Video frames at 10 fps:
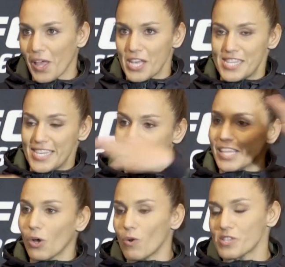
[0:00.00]

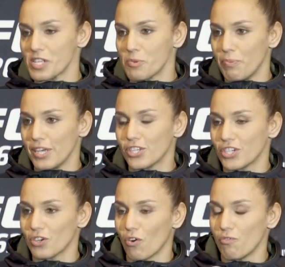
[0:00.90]
Seeing all this
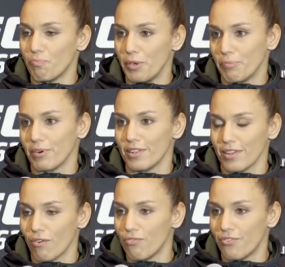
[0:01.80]
picture of
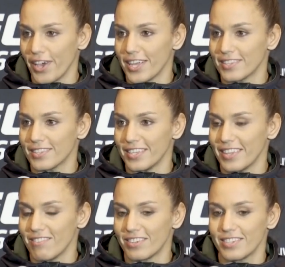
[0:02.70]
people, of fans
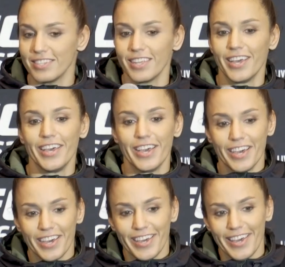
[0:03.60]
and everything,
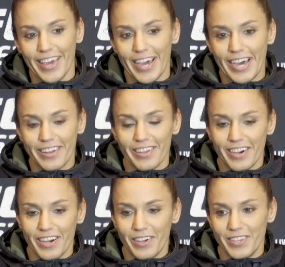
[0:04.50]
And
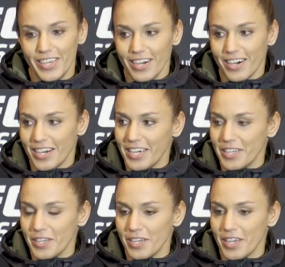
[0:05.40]

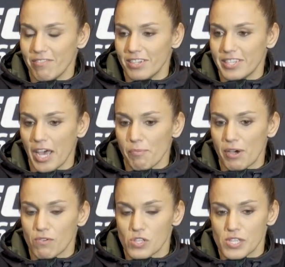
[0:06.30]
every time
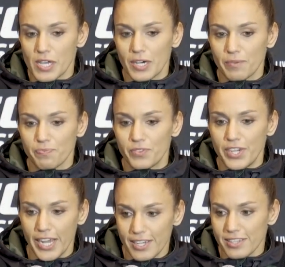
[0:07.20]
I was
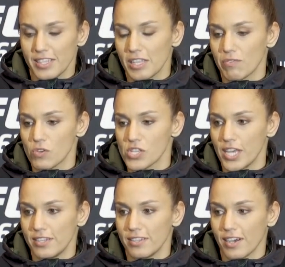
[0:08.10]
training and it was
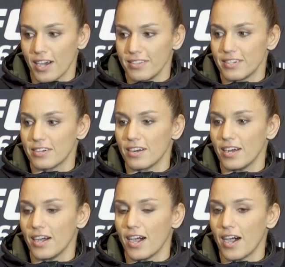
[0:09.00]
getting harder,
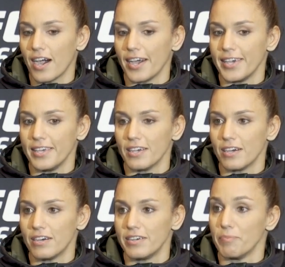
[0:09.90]
I
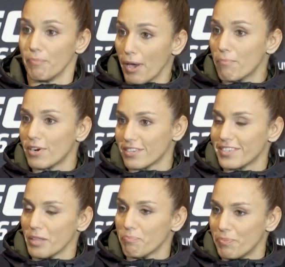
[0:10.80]
remembered
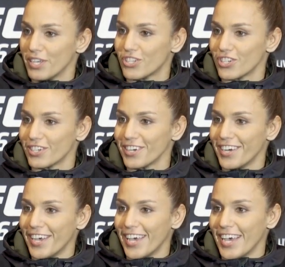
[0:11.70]
that picture,
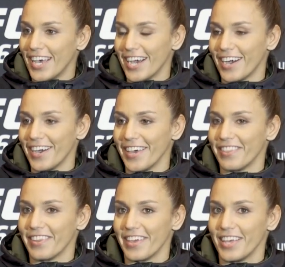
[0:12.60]

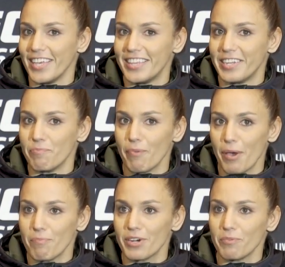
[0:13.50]
and it
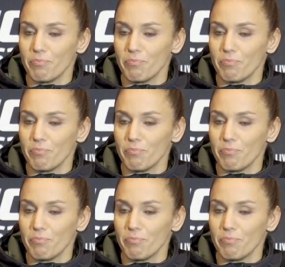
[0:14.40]
remembered